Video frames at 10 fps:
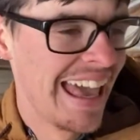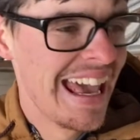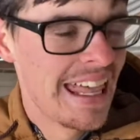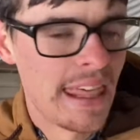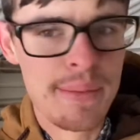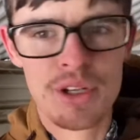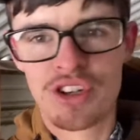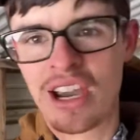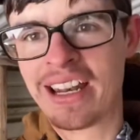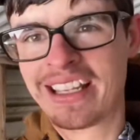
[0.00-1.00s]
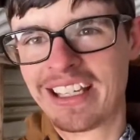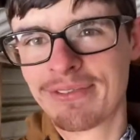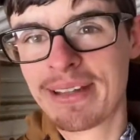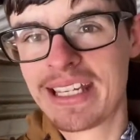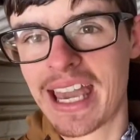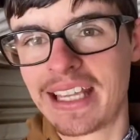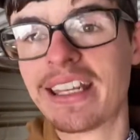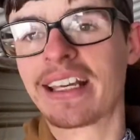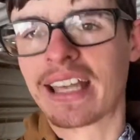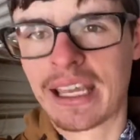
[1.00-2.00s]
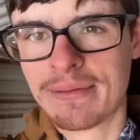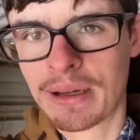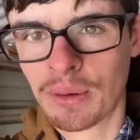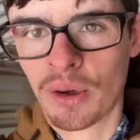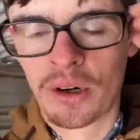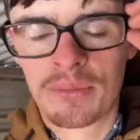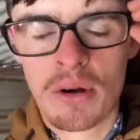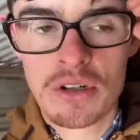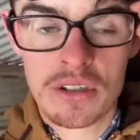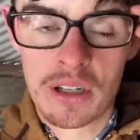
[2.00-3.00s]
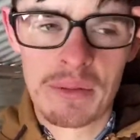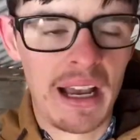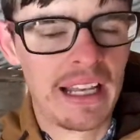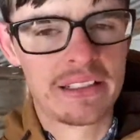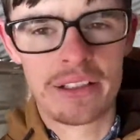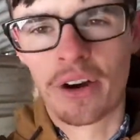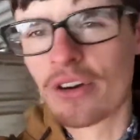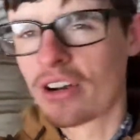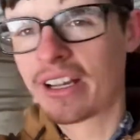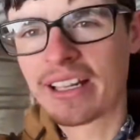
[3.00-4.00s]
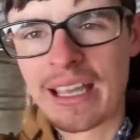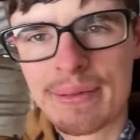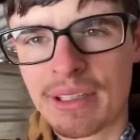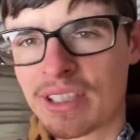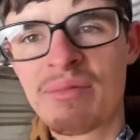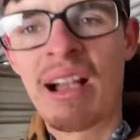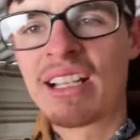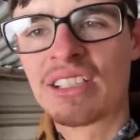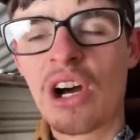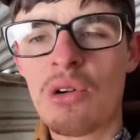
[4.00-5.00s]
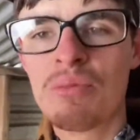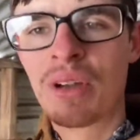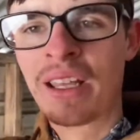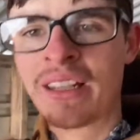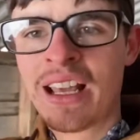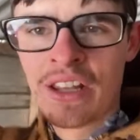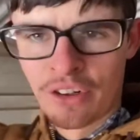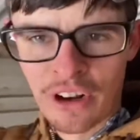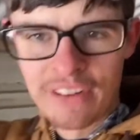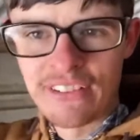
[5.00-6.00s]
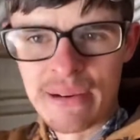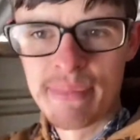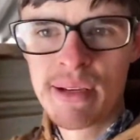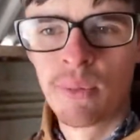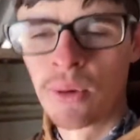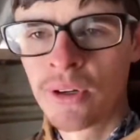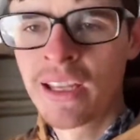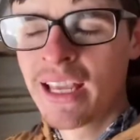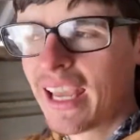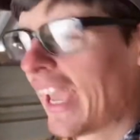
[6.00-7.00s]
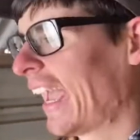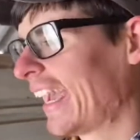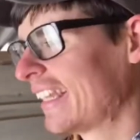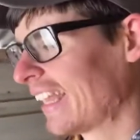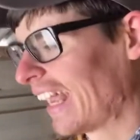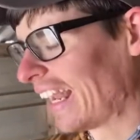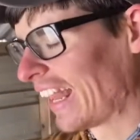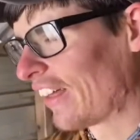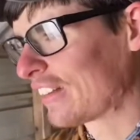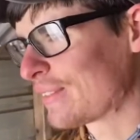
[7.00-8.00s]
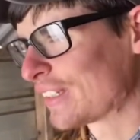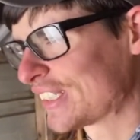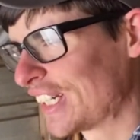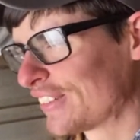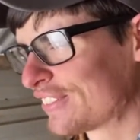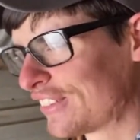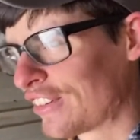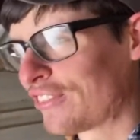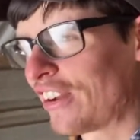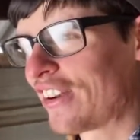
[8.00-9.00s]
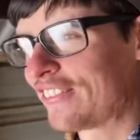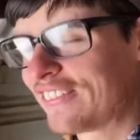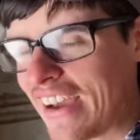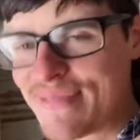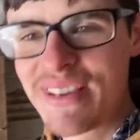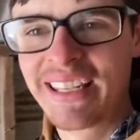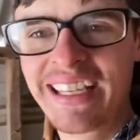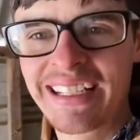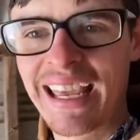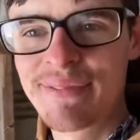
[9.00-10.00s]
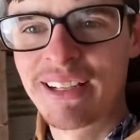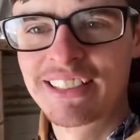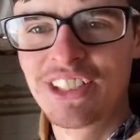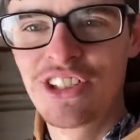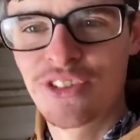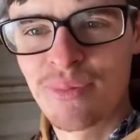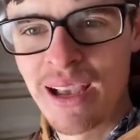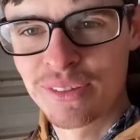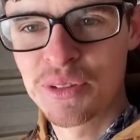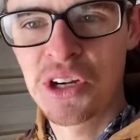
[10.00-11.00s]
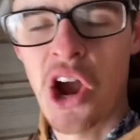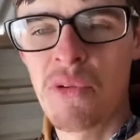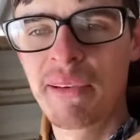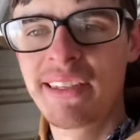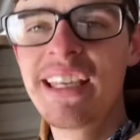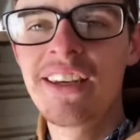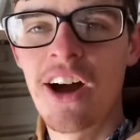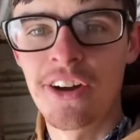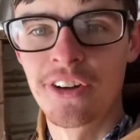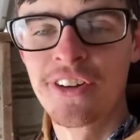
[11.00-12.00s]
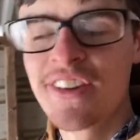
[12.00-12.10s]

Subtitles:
to give me a nickname at work. Some guys earn a nickname and some guys don't. And they're trying to find me one. And I thought to myself, if they find me a nickname, I said, you just might as well call me Knee Knocker.